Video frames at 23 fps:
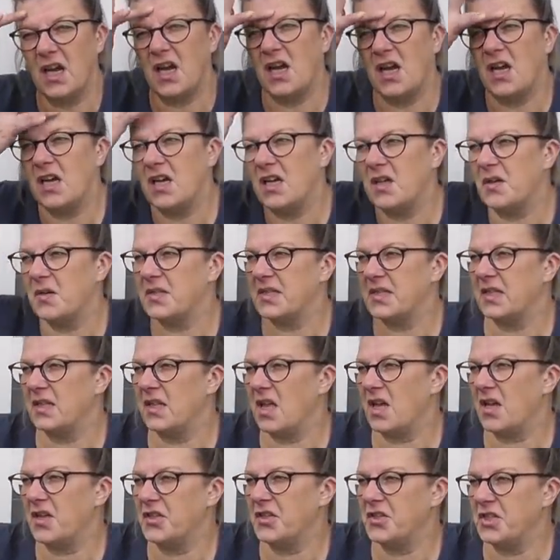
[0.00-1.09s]
was it
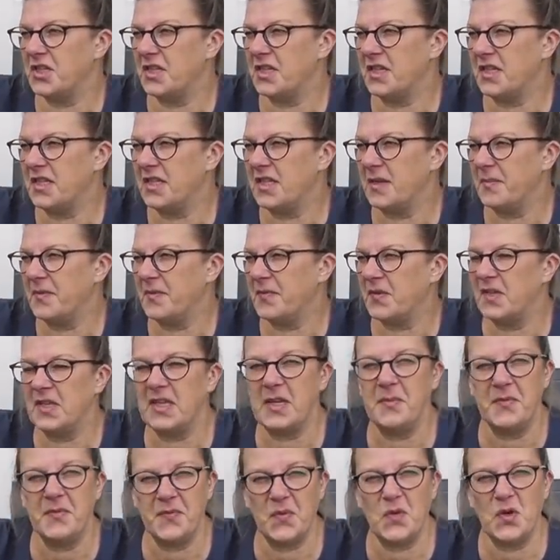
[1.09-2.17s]
last year,
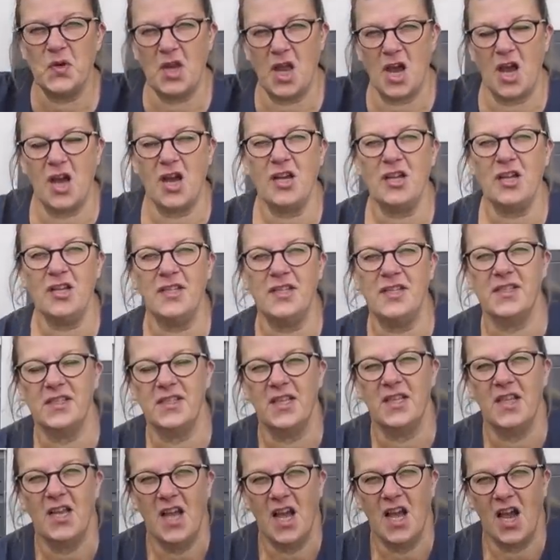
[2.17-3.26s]
year before
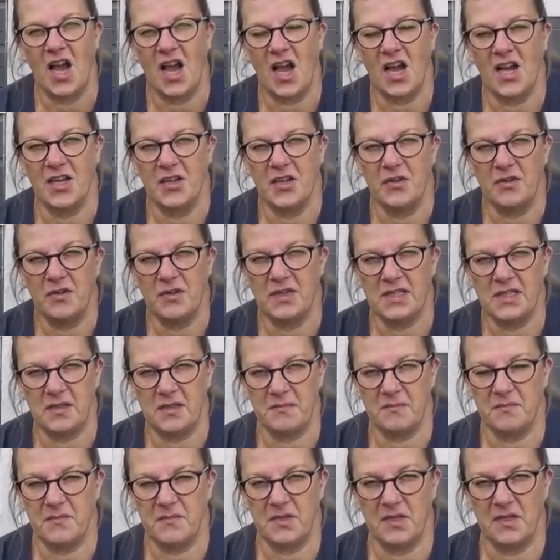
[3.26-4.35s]
last, I grew
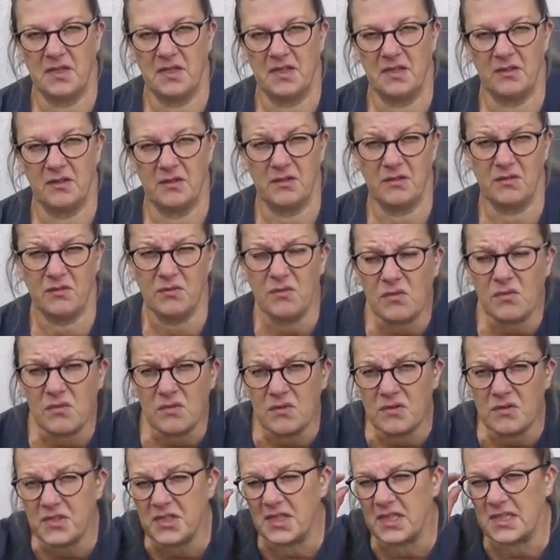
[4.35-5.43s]
some
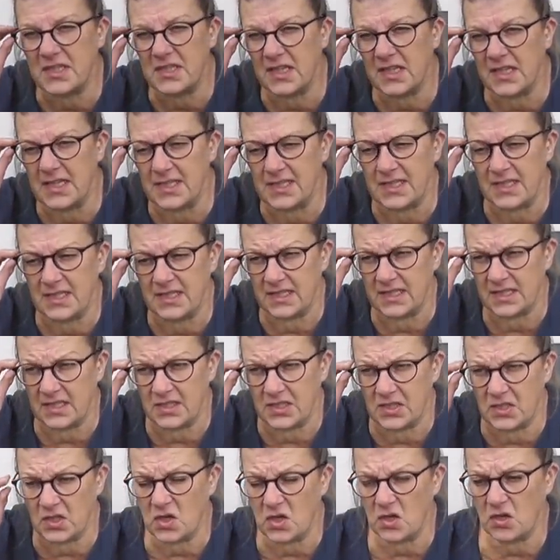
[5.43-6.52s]
gorgeous night scented
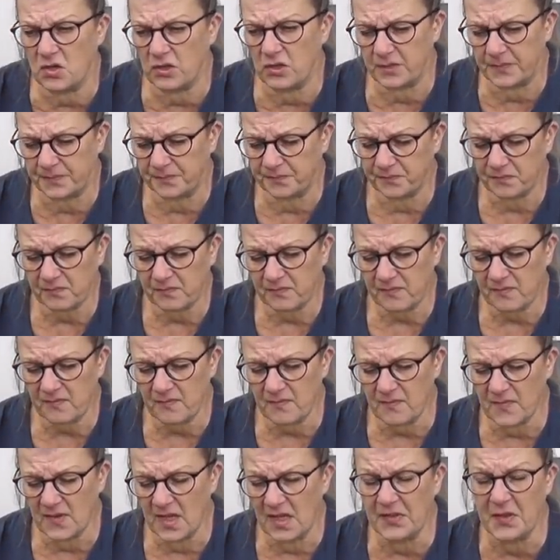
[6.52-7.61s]
stock.
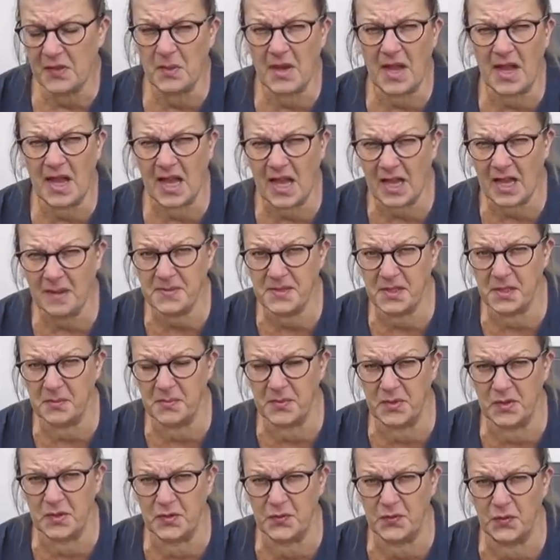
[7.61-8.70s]
They were
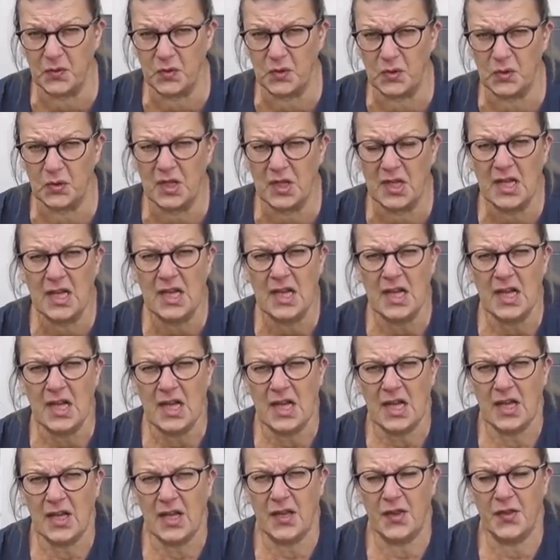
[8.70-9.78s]
absolutely beautiful.
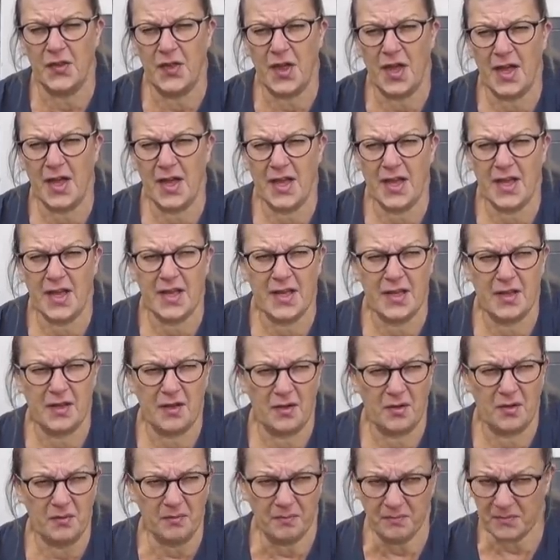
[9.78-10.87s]
They
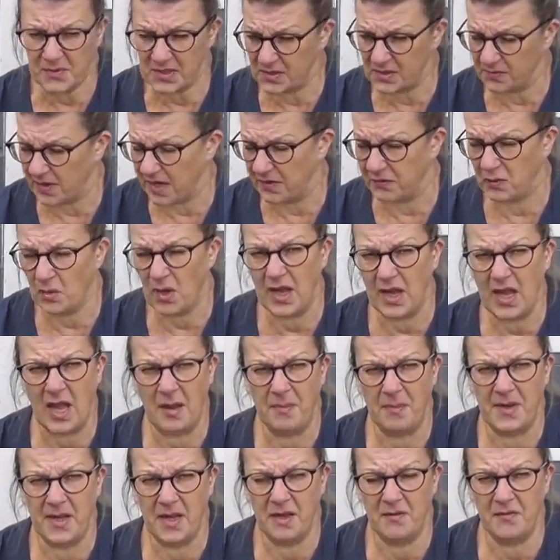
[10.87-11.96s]
survived quite
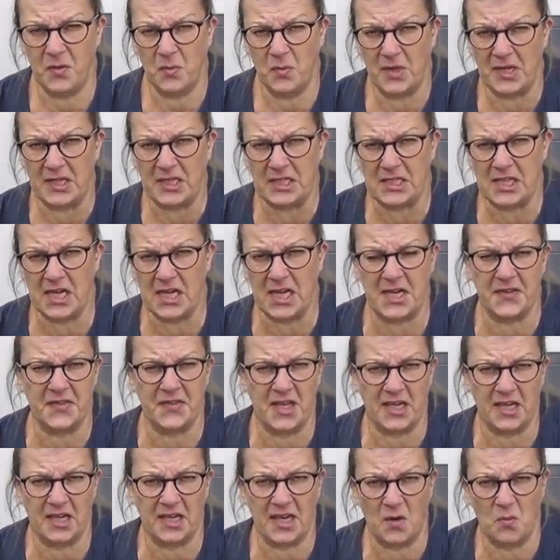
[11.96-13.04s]
happily over the winter, and
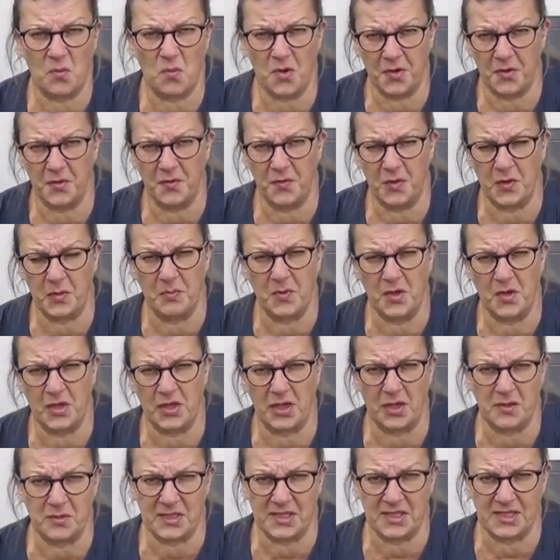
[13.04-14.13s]
then I let one of them
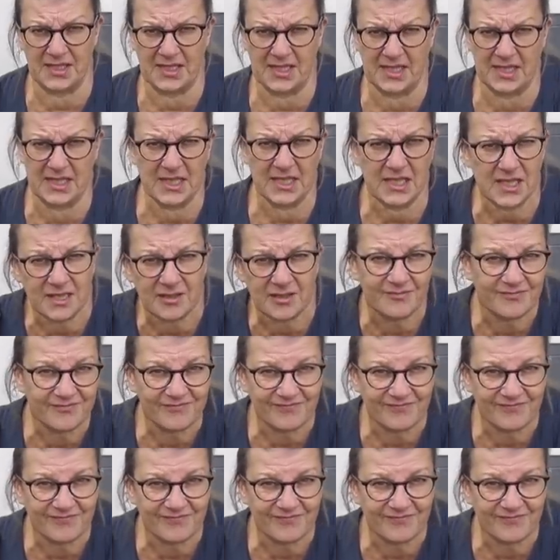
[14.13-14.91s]
go to seed,